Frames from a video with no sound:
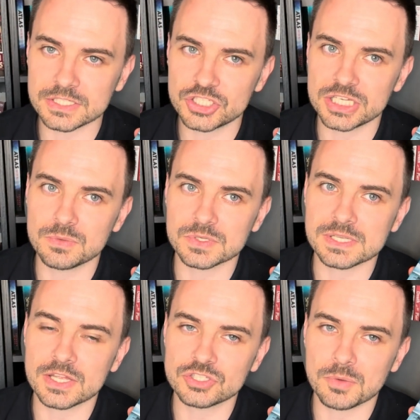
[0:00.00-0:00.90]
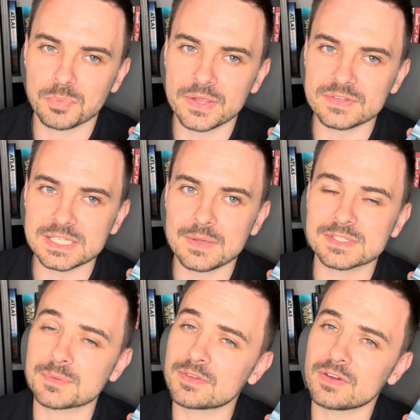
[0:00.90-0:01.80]
She was at a job previously where
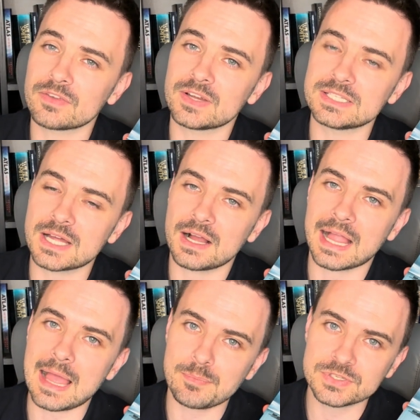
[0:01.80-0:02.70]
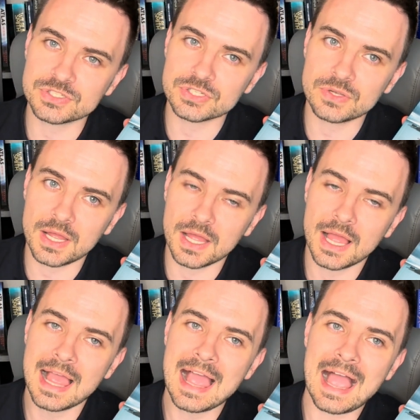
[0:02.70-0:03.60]
something very, very dark happened to her.
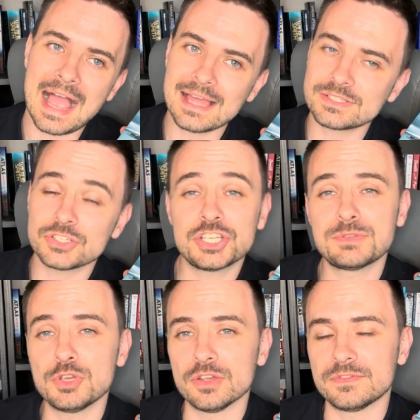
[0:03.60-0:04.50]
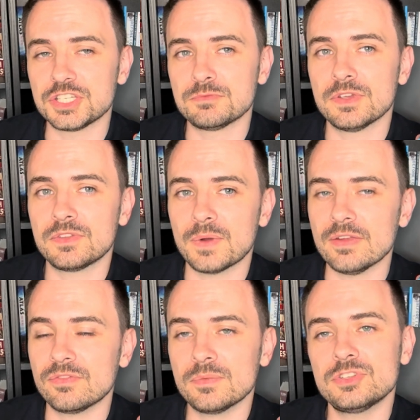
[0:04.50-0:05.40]
And so she's moved away
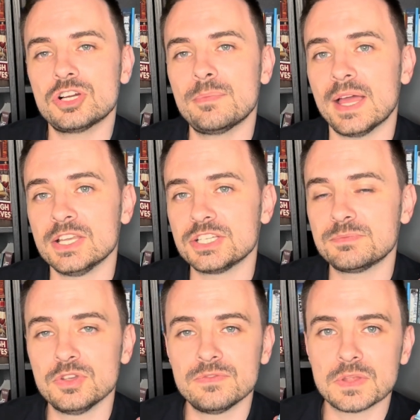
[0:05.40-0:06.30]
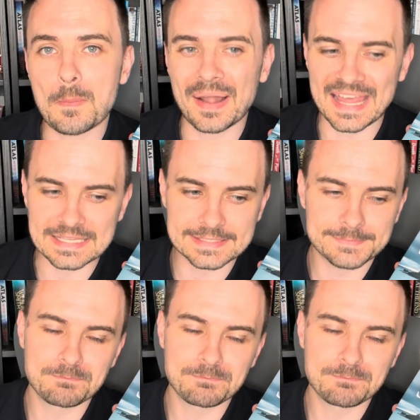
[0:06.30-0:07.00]
from the job and she's moved place.